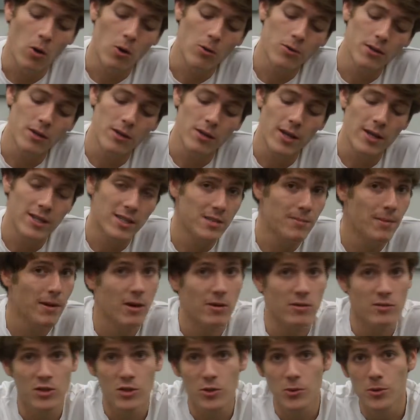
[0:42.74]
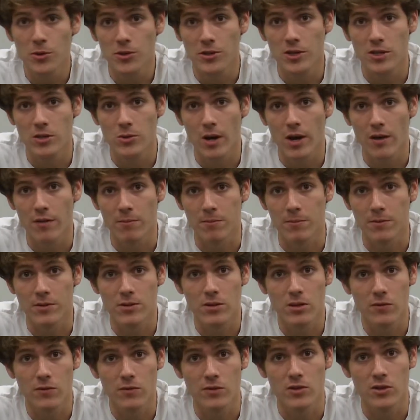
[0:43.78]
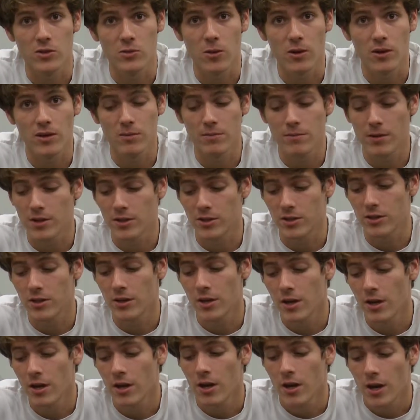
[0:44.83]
Hold the lens about 2 inches away from the surface you want to measure,